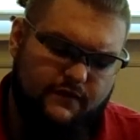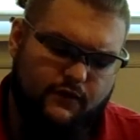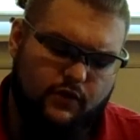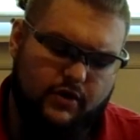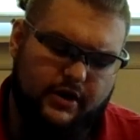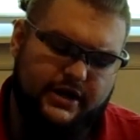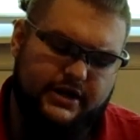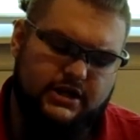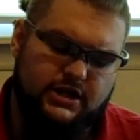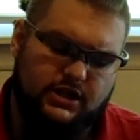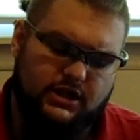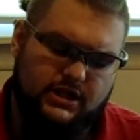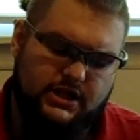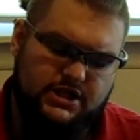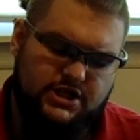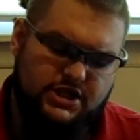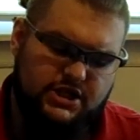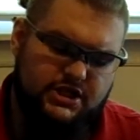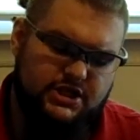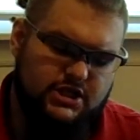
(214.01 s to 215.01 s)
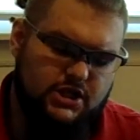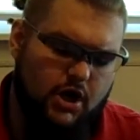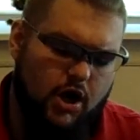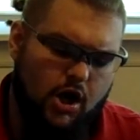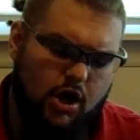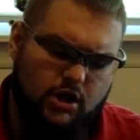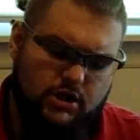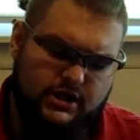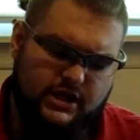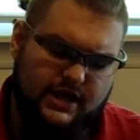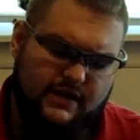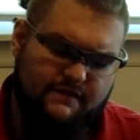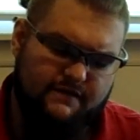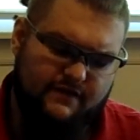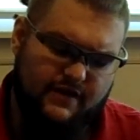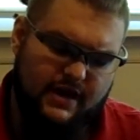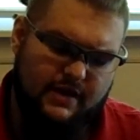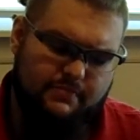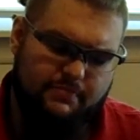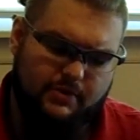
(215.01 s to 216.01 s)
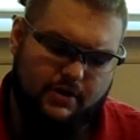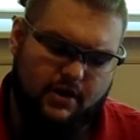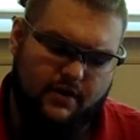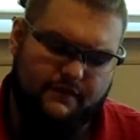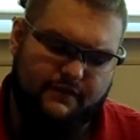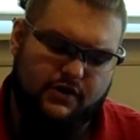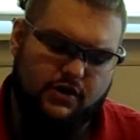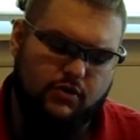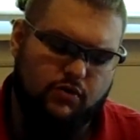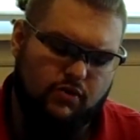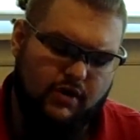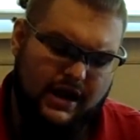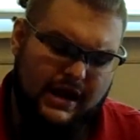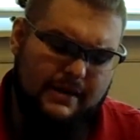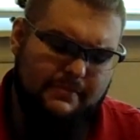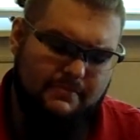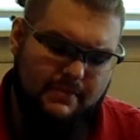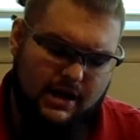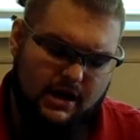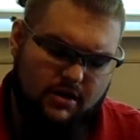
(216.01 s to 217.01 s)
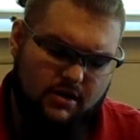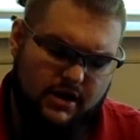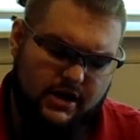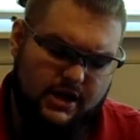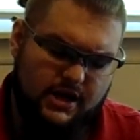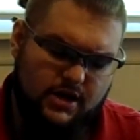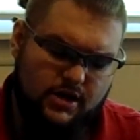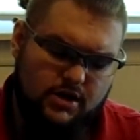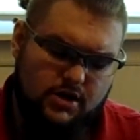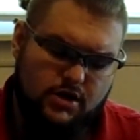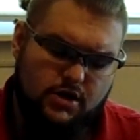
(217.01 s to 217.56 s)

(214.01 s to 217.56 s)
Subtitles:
for a delicious all-day vape of cranberry,